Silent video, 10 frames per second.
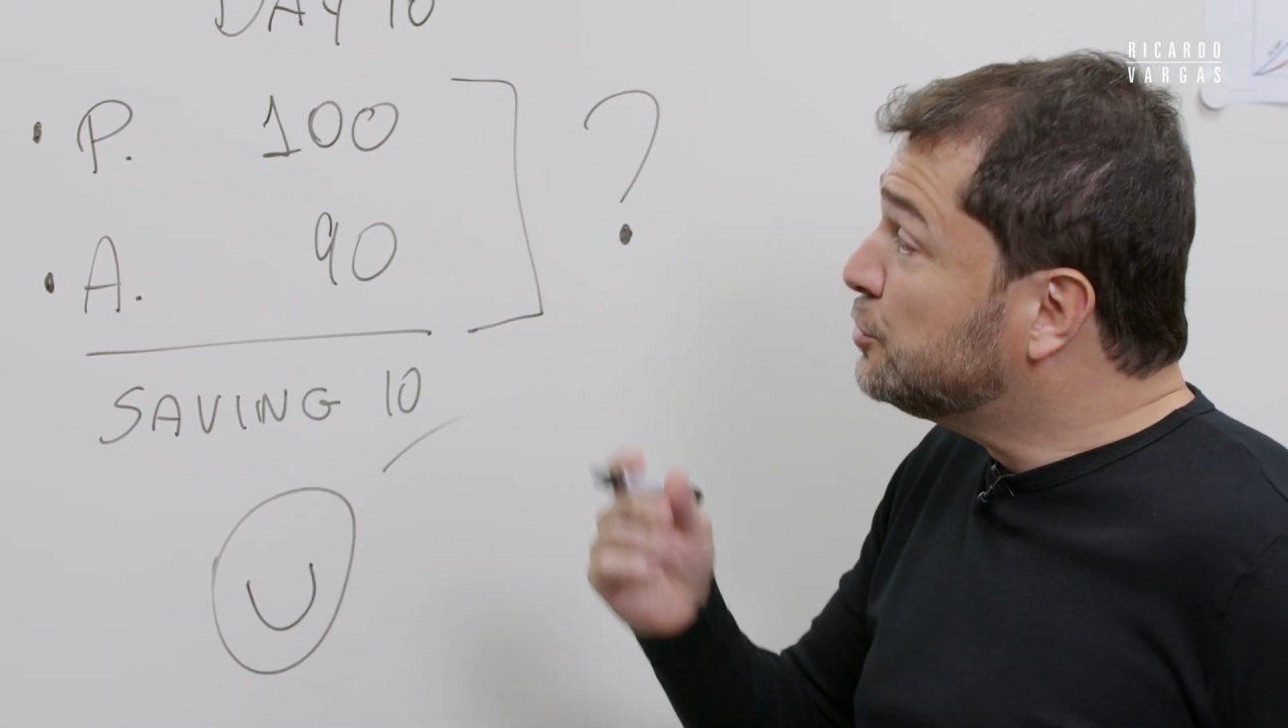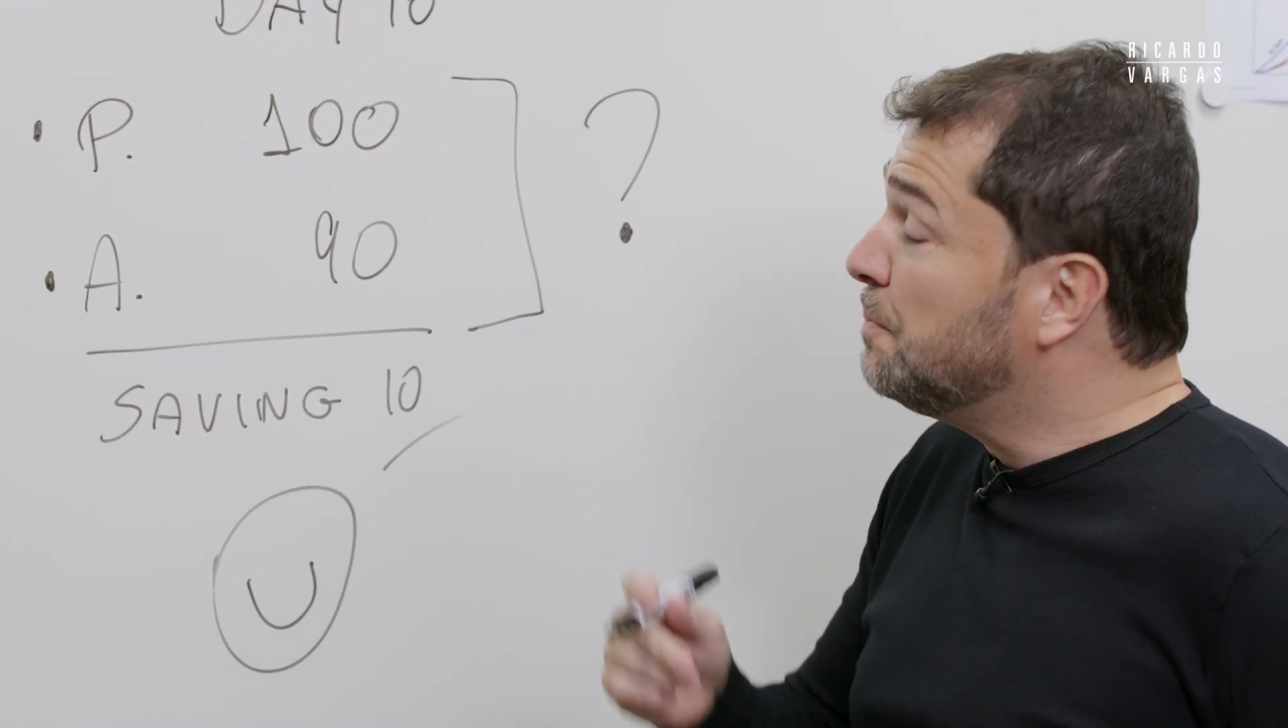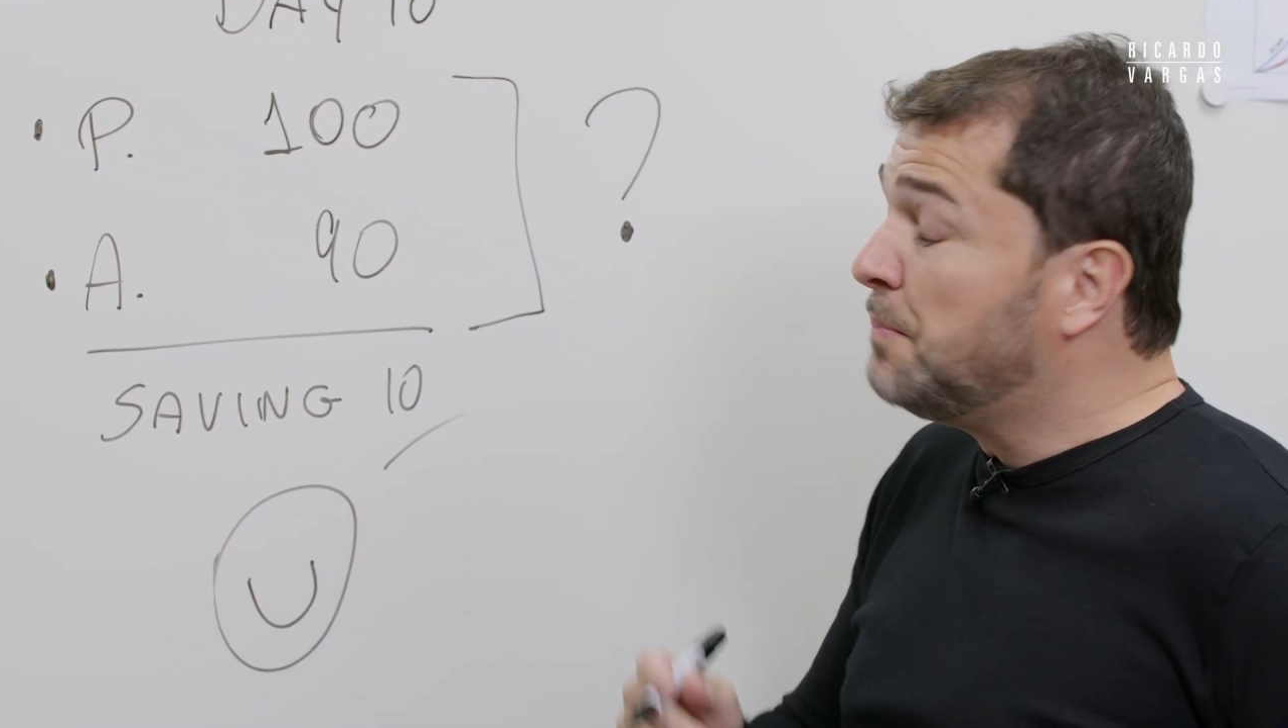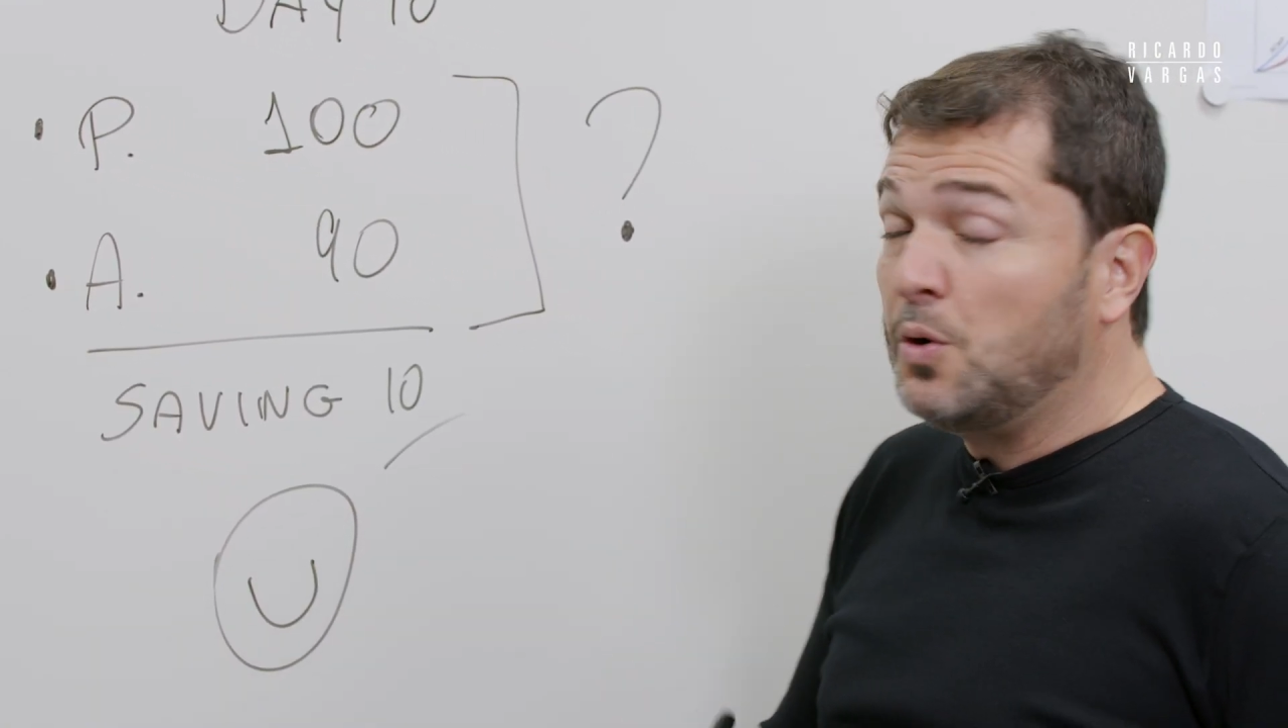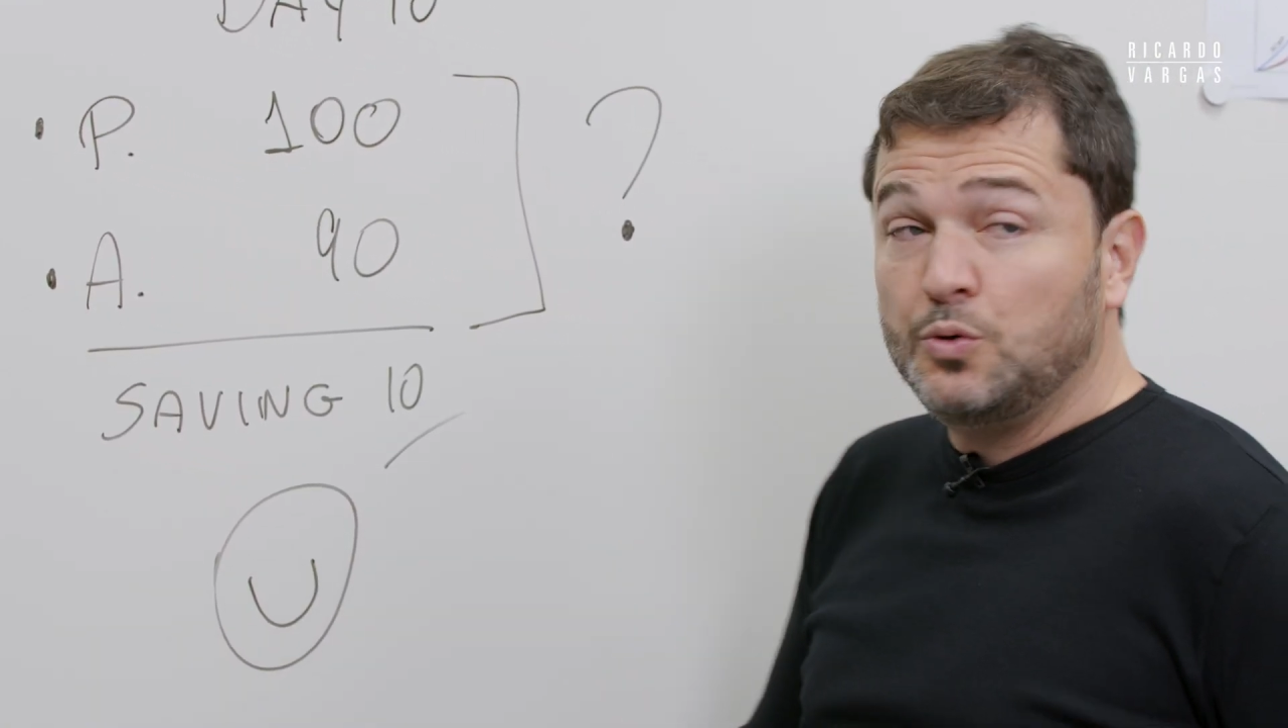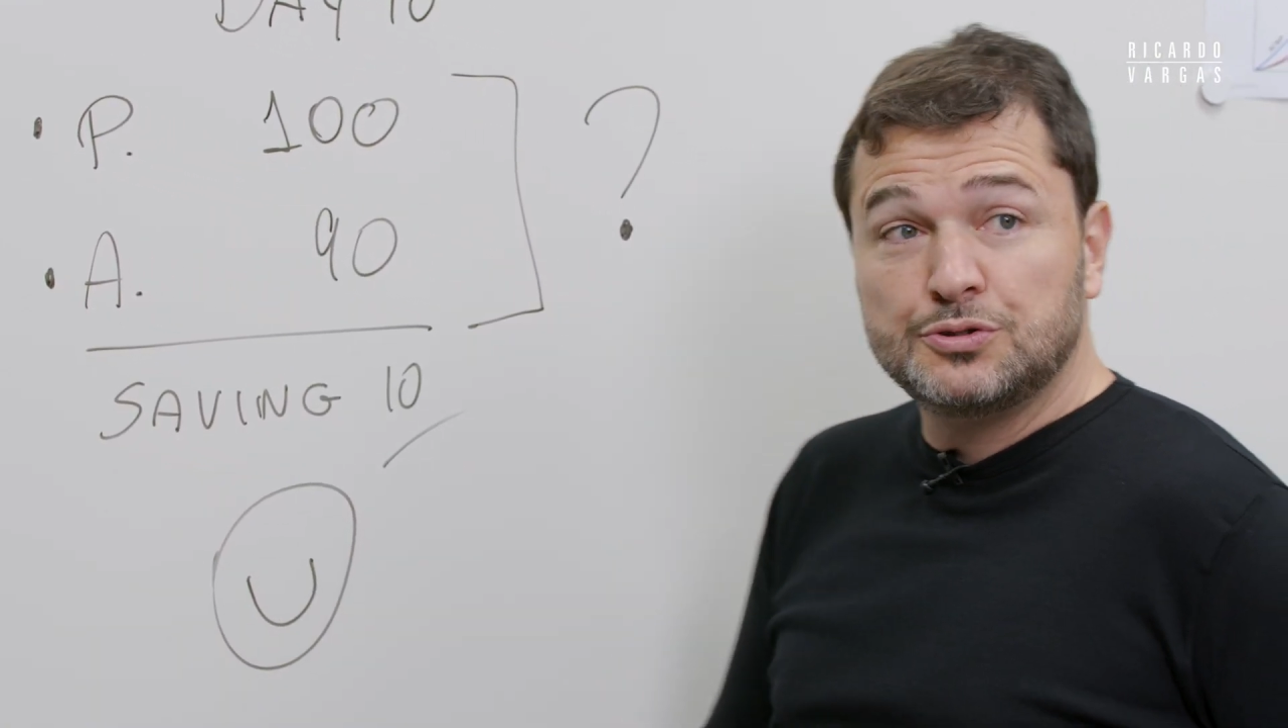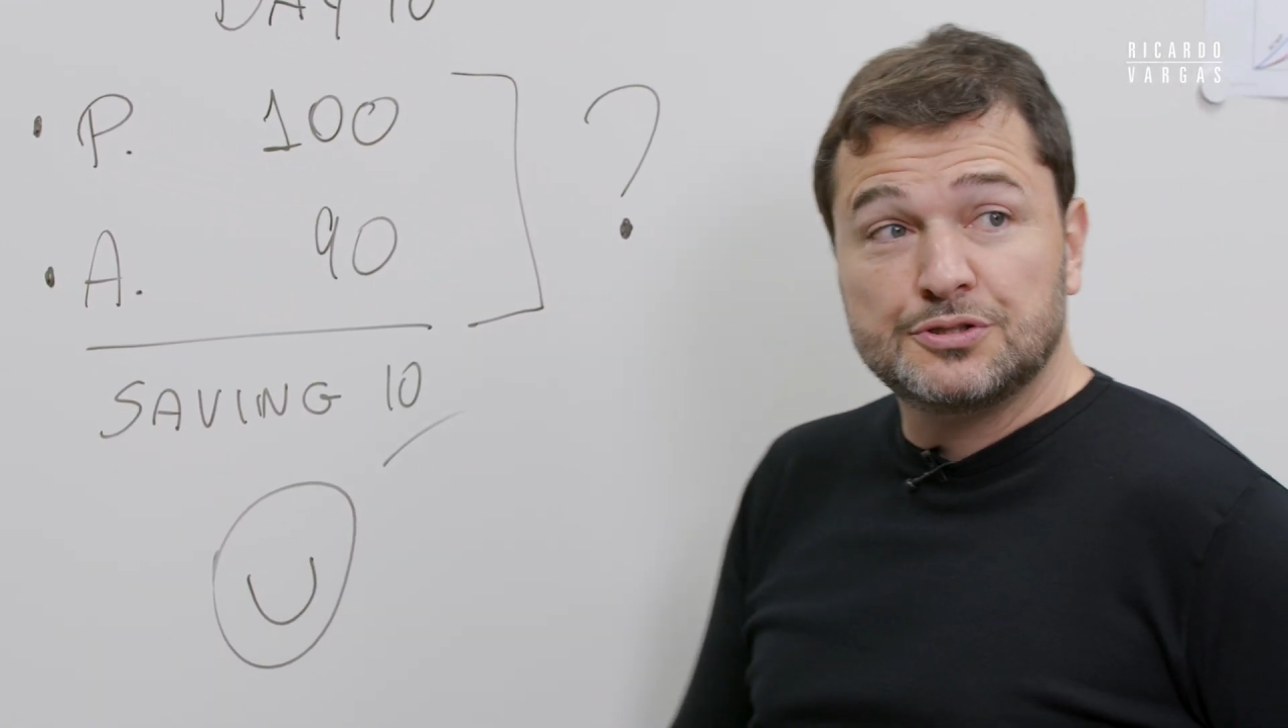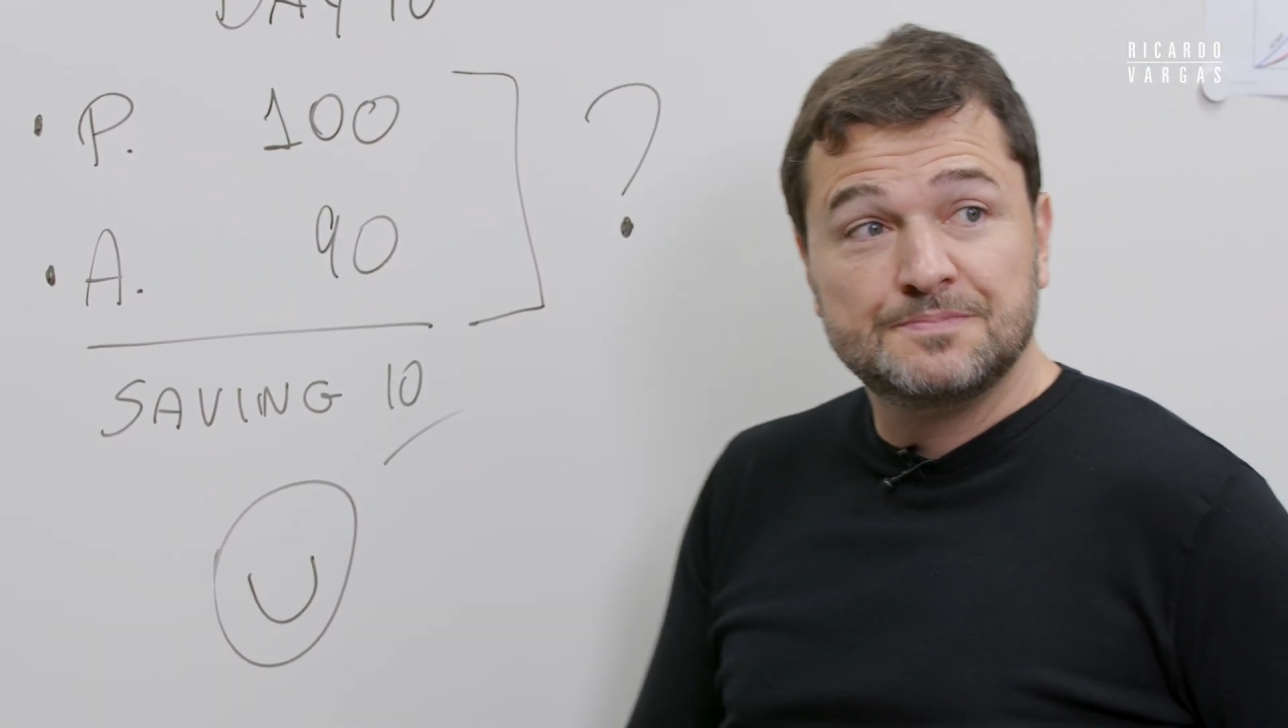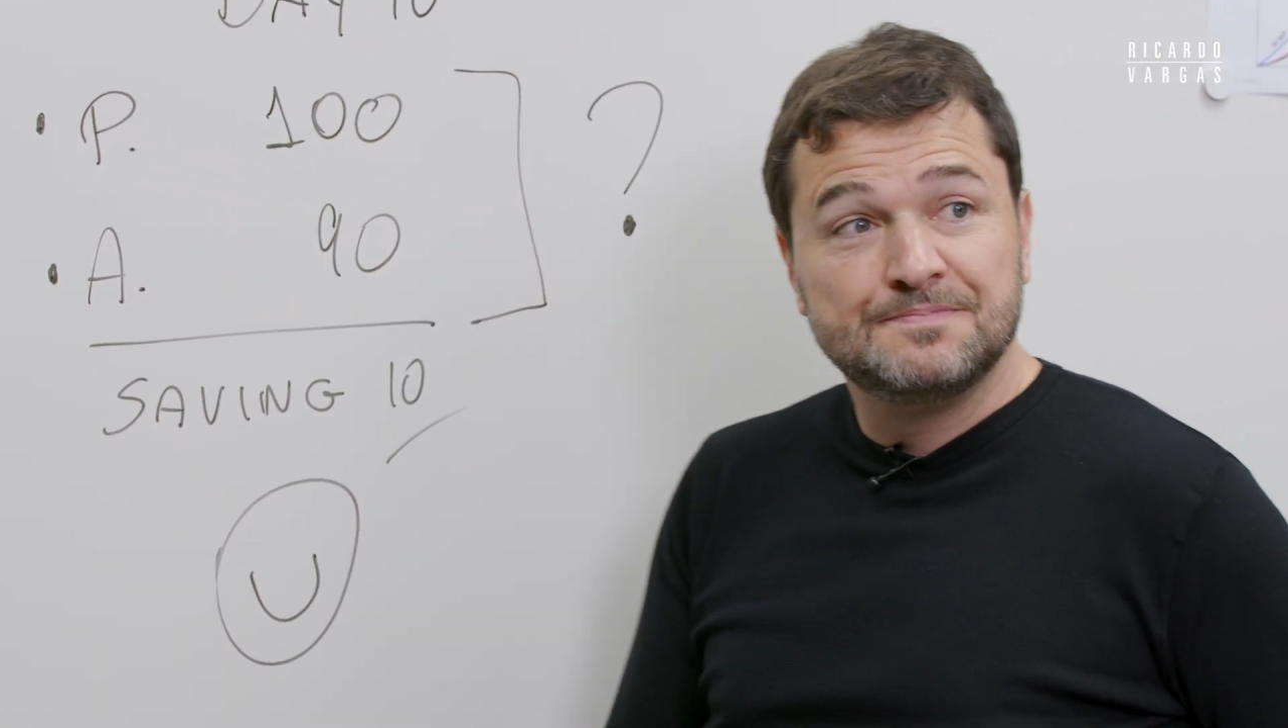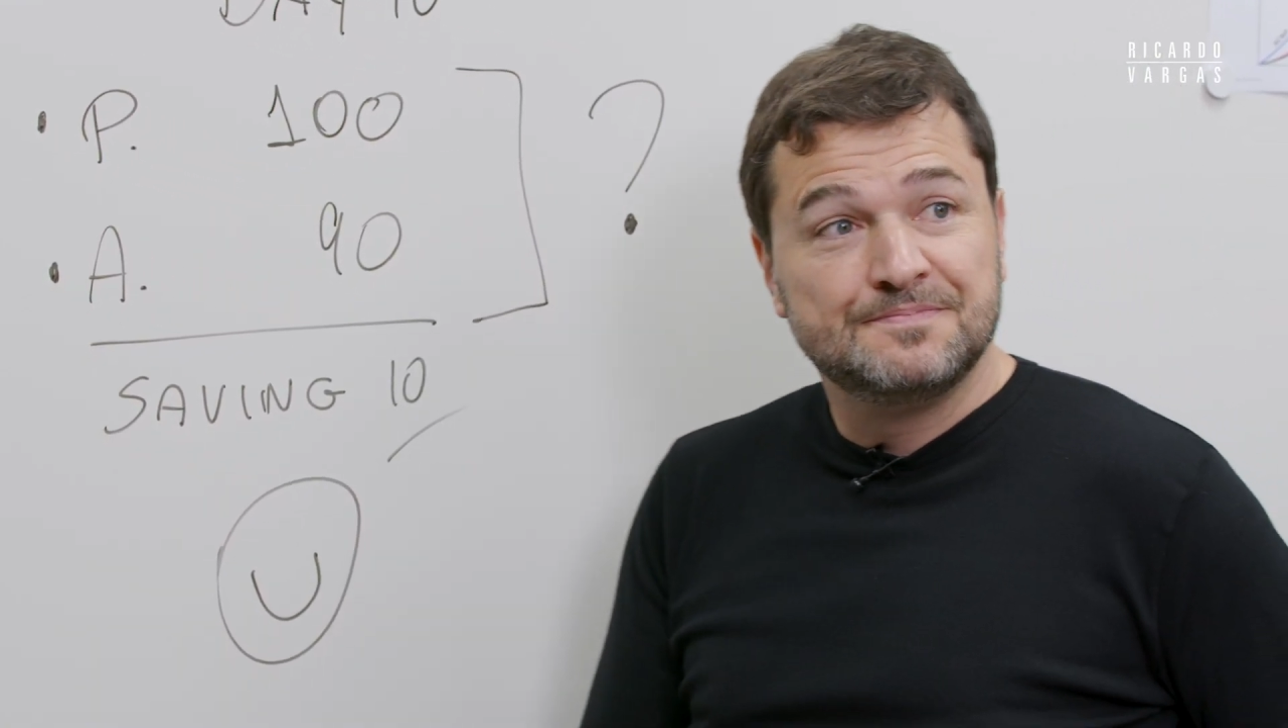suppose